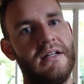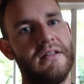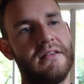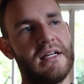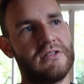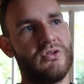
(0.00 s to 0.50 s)

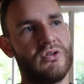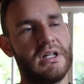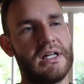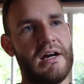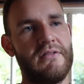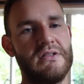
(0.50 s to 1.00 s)
that's not going
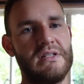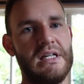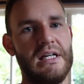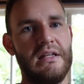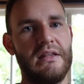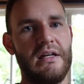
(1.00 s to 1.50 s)
to
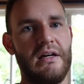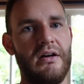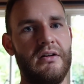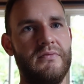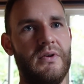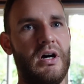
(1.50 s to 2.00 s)
guarantee that
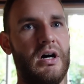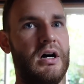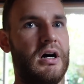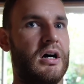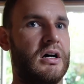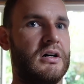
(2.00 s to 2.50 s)

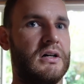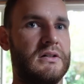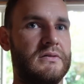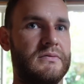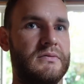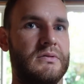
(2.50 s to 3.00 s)
our
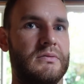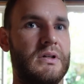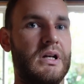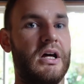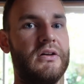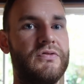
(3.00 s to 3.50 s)

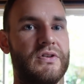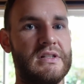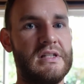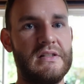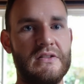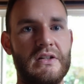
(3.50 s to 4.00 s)
light
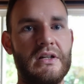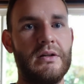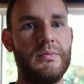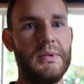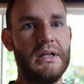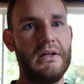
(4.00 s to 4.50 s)
fittings are going
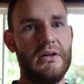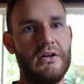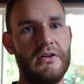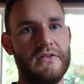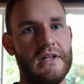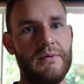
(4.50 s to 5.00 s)
to be
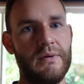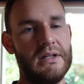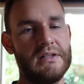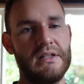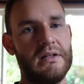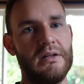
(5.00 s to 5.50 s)
earthed anyway,
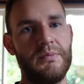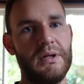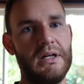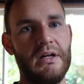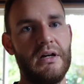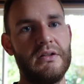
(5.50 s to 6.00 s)
because there could
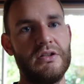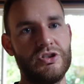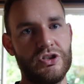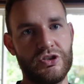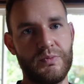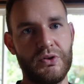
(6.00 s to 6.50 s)
be other
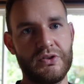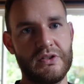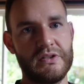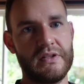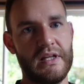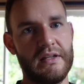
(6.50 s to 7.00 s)
junction
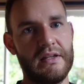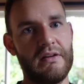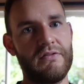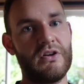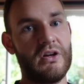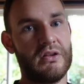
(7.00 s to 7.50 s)
boxes that
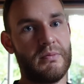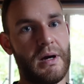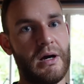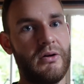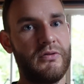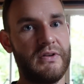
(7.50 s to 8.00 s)
they've cut them
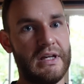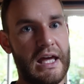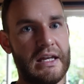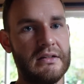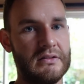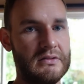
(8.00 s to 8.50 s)
out of
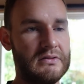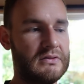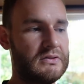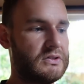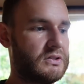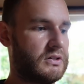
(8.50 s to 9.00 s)
again.
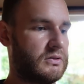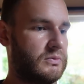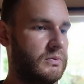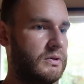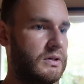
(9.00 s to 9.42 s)
So